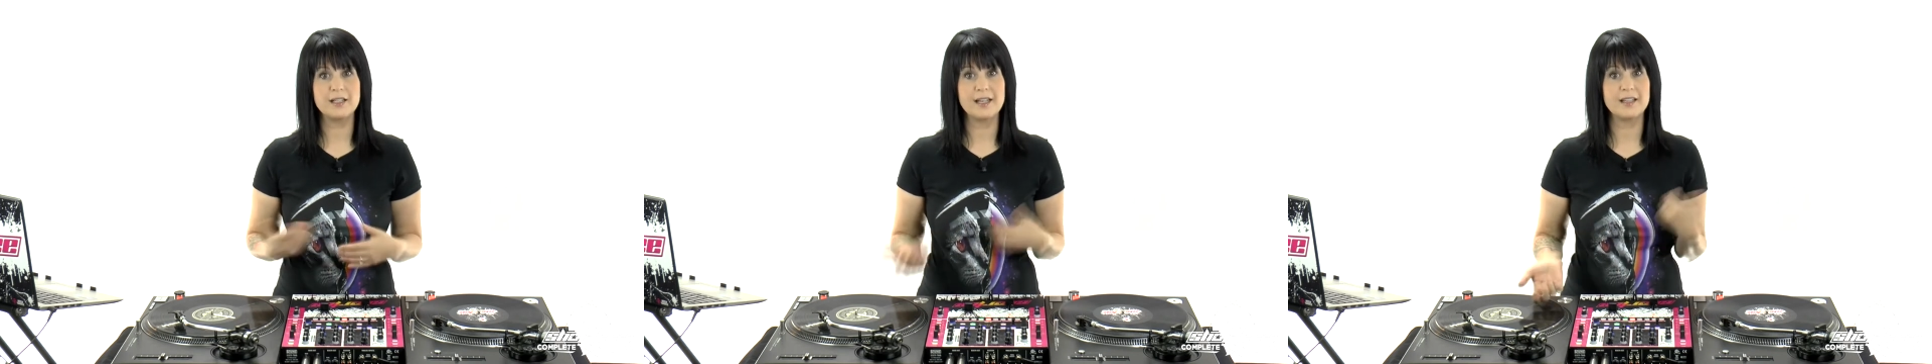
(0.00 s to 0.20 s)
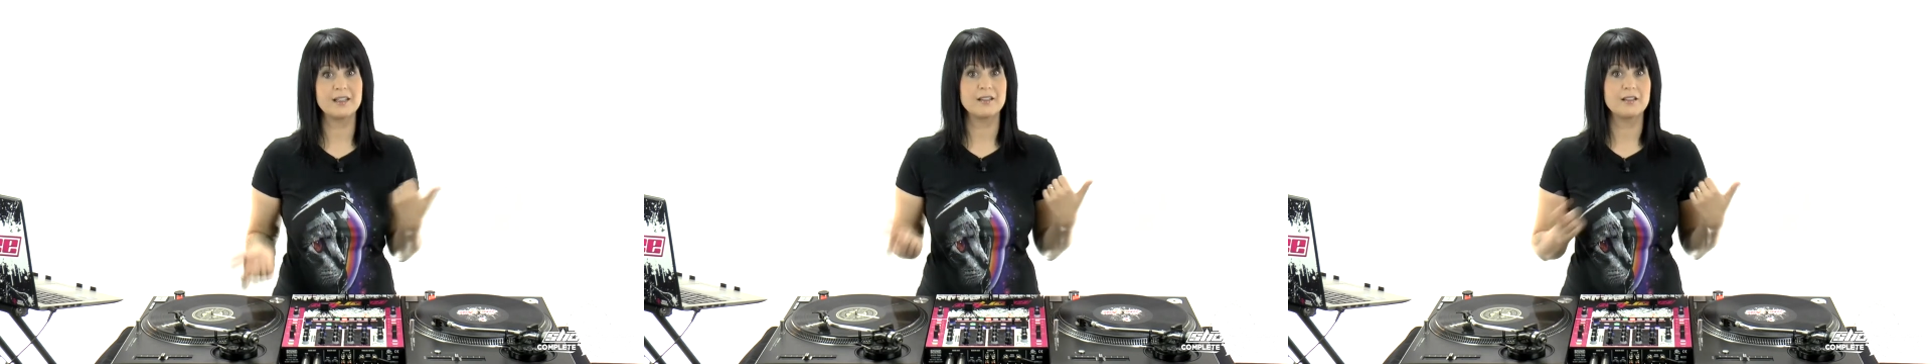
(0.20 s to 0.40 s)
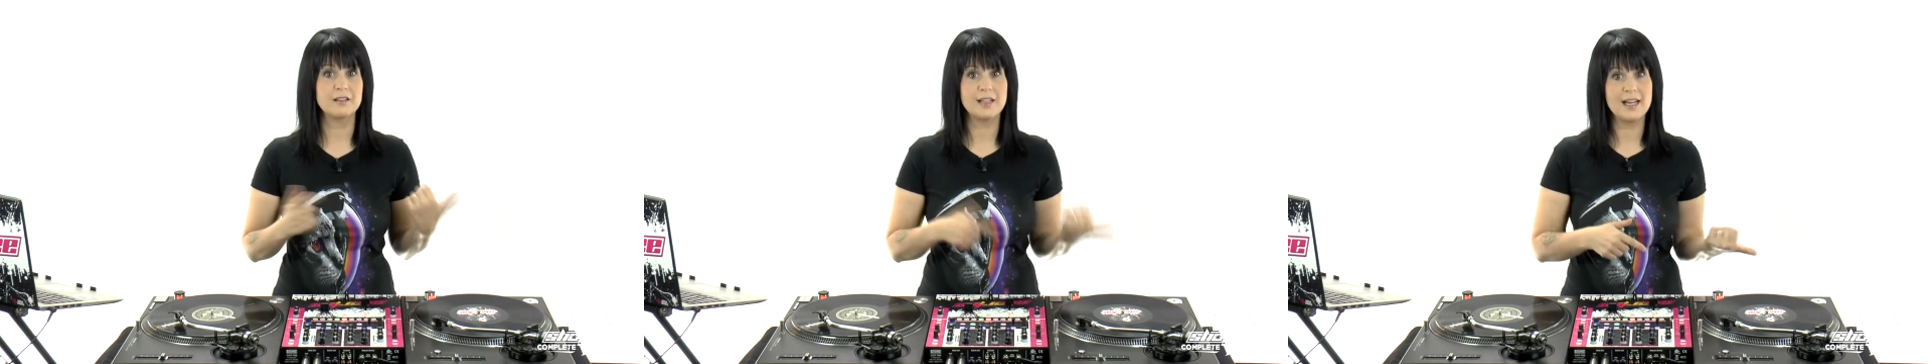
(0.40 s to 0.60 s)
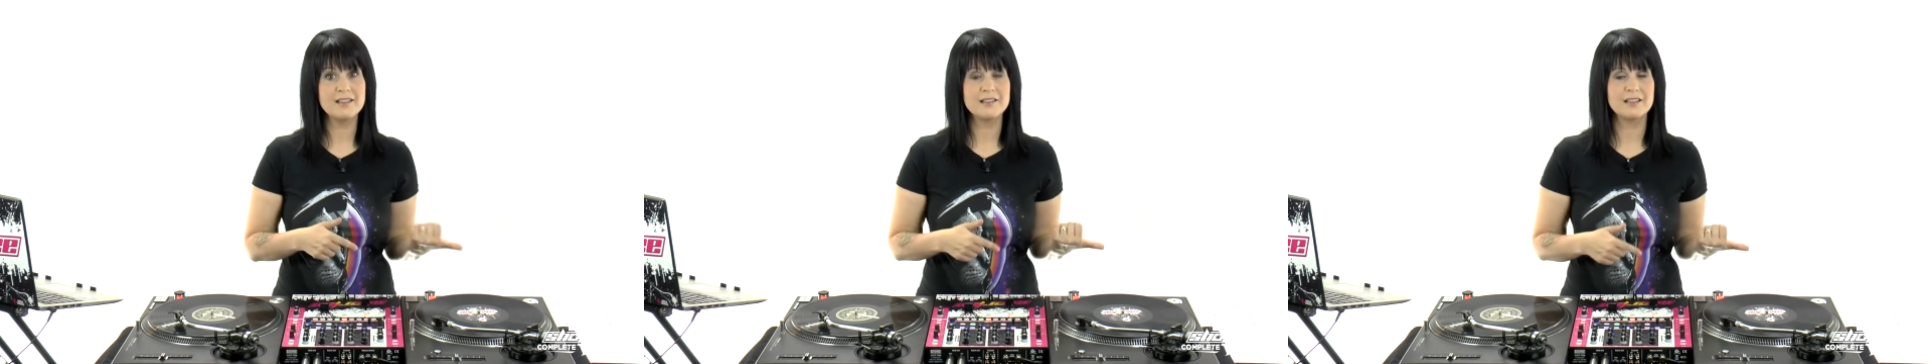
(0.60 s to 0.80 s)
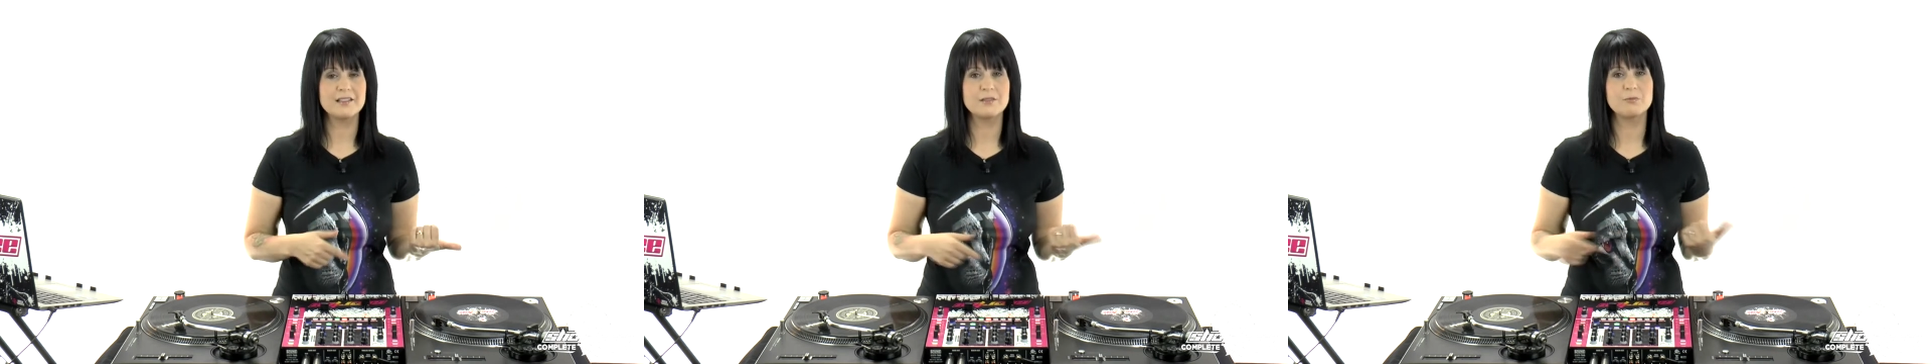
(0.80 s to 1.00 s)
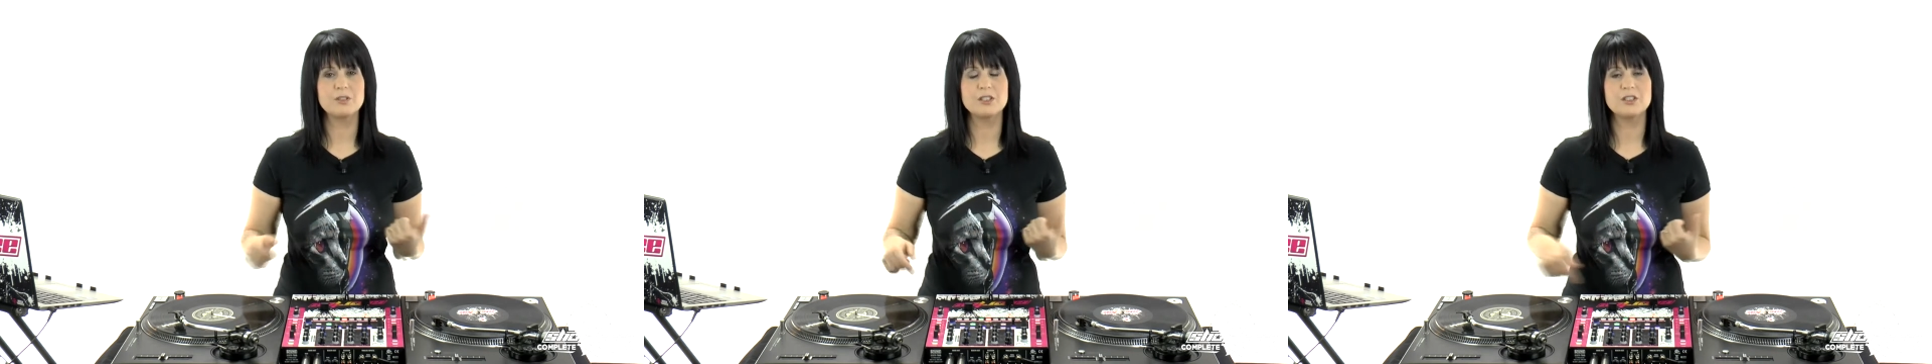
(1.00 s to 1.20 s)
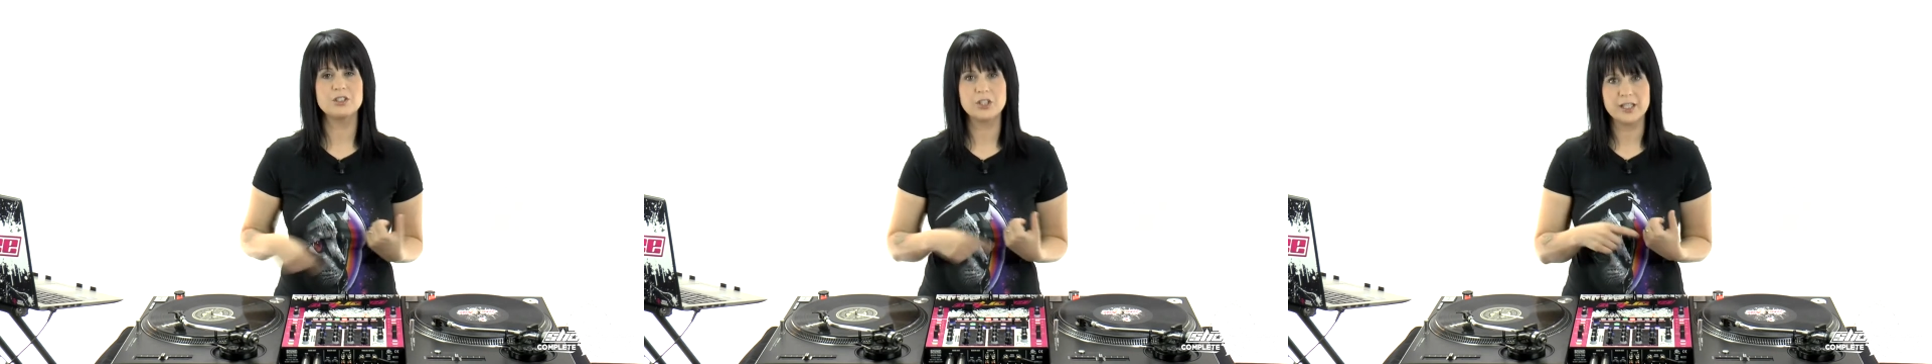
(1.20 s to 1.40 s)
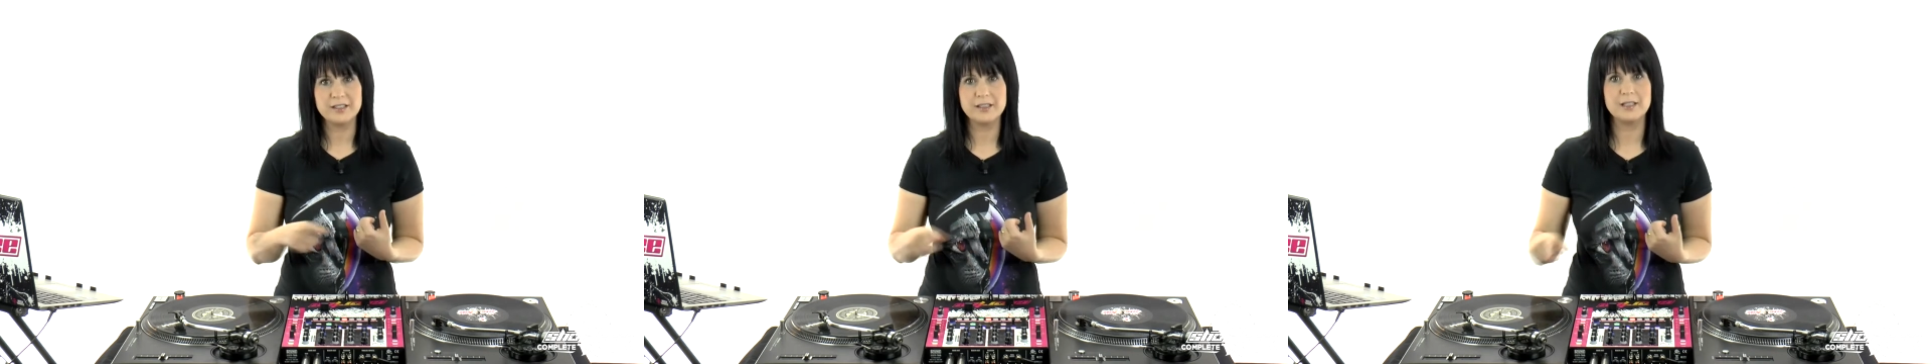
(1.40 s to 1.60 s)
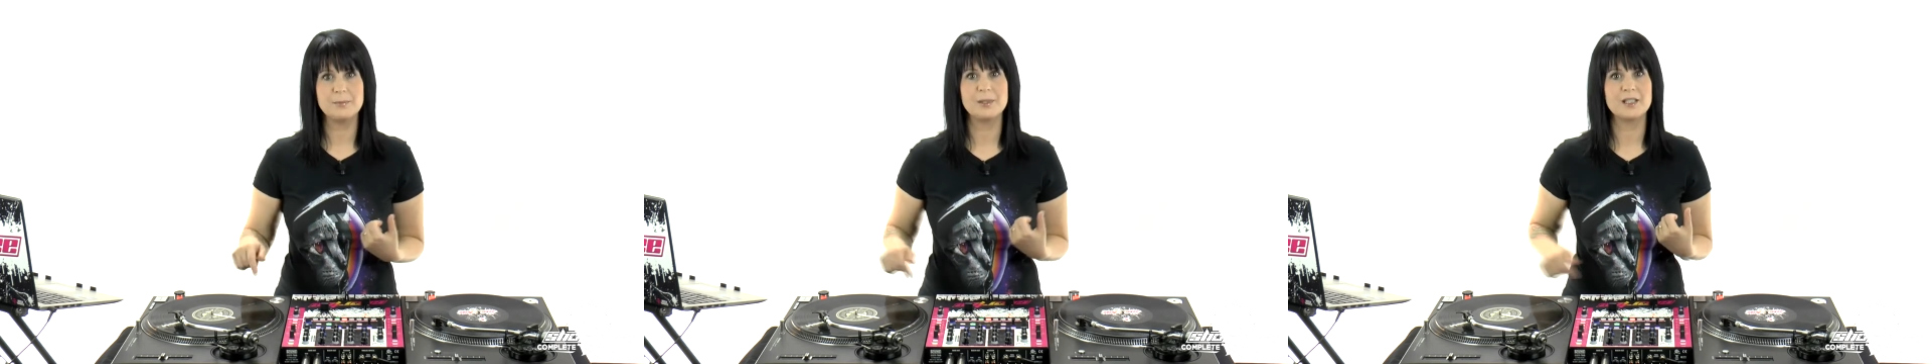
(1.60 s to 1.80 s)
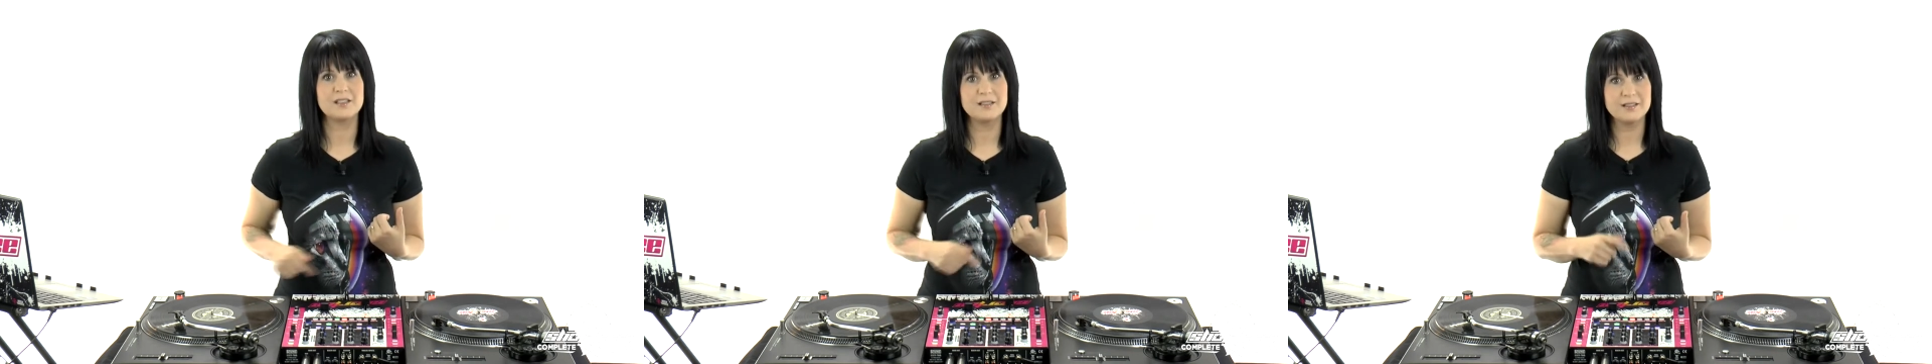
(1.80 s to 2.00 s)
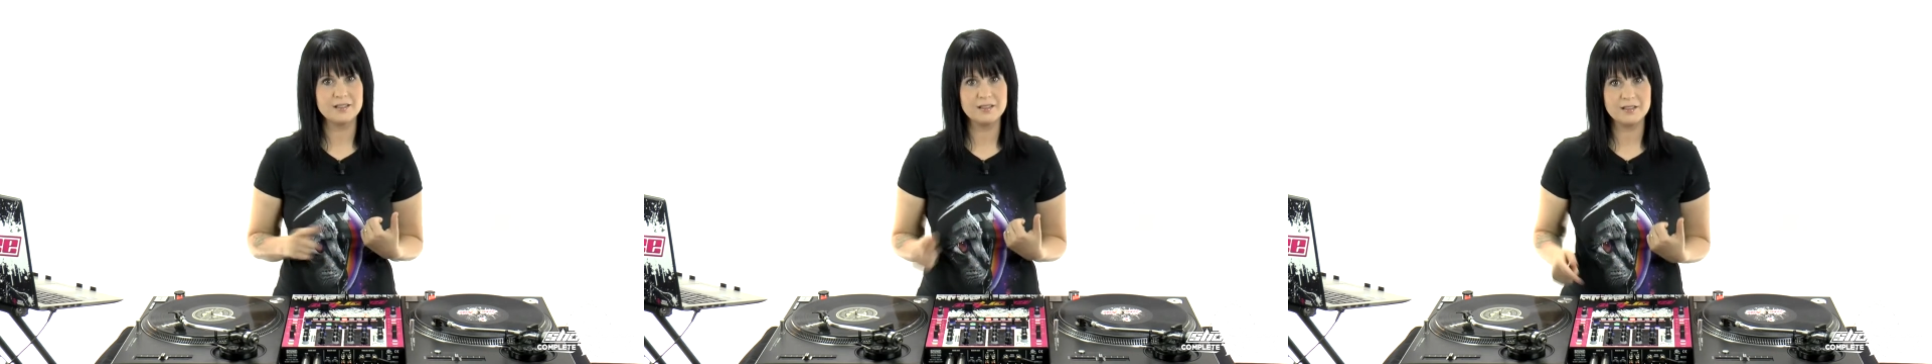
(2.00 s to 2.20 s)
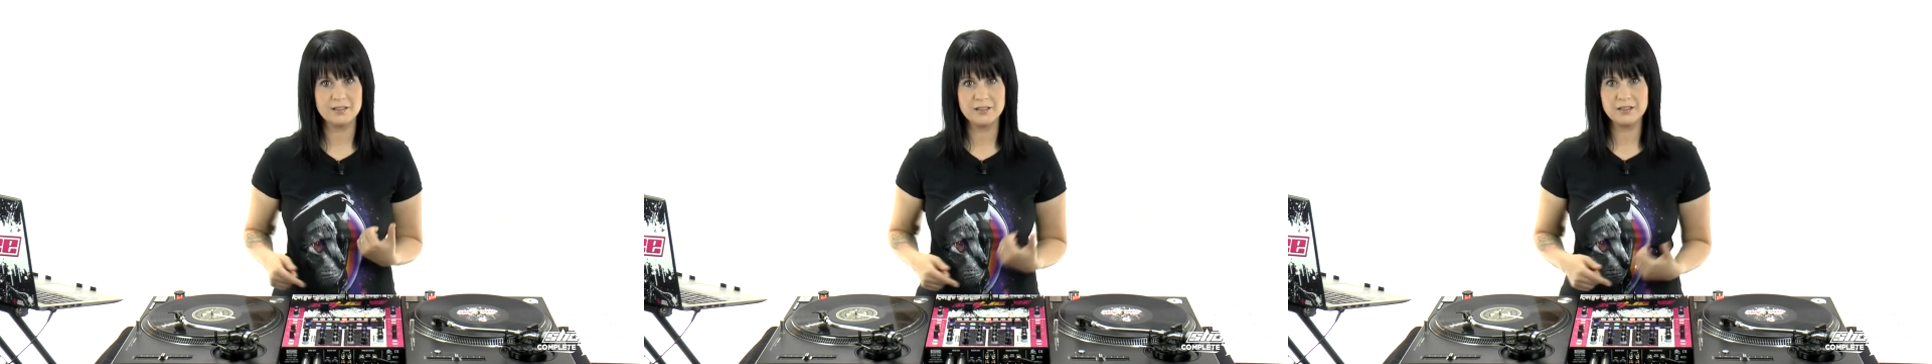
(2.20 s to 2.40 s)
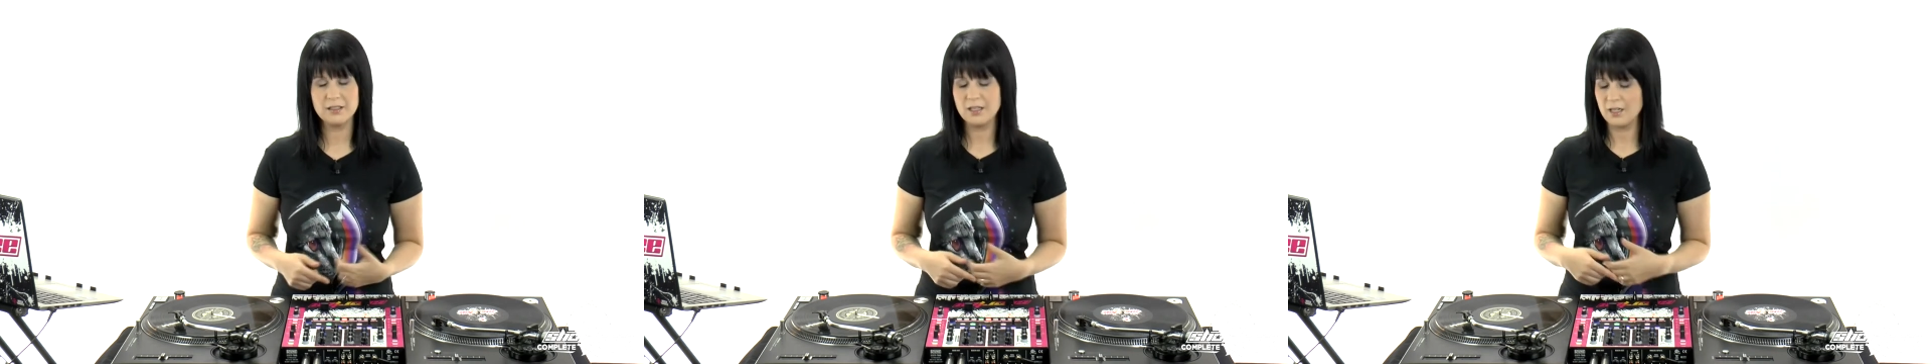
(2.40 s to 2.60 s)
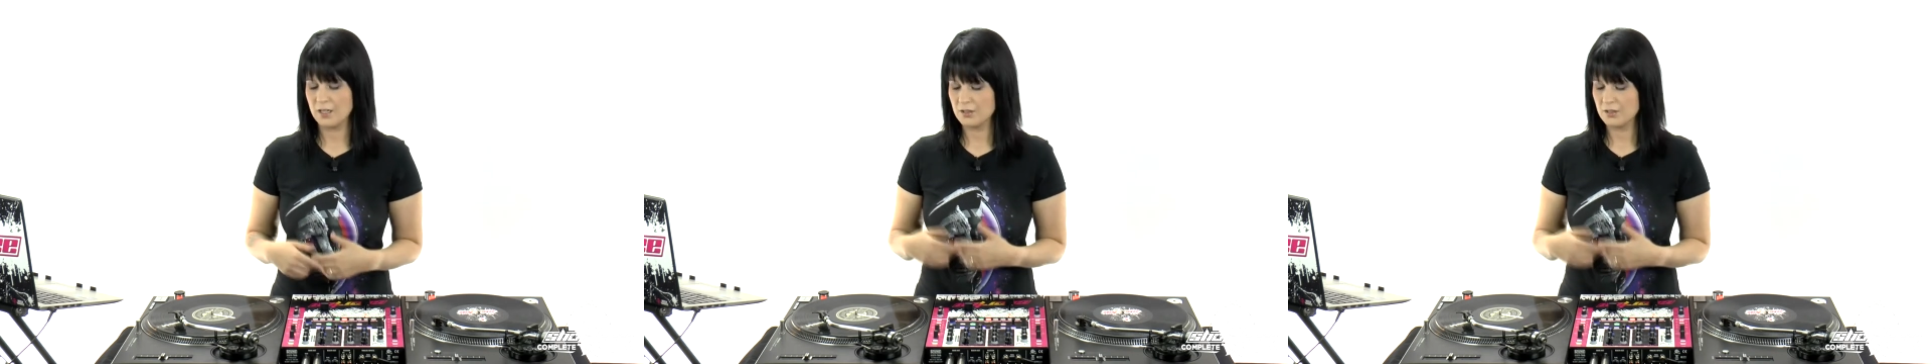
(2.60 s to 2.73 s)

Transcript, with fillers: like in the last lesson, we tried to keep it consistent.